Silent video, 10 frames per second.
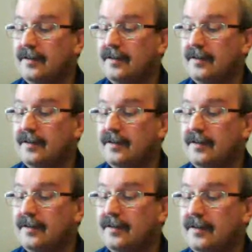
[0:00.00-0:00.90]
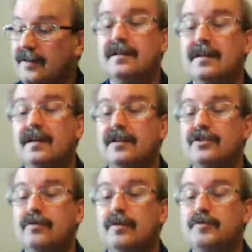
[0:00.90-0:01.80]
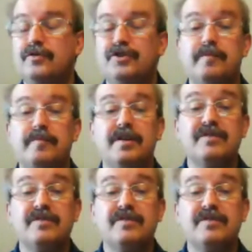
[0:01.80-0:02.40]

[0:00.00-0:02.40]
in marketing, so I'm sure she'll be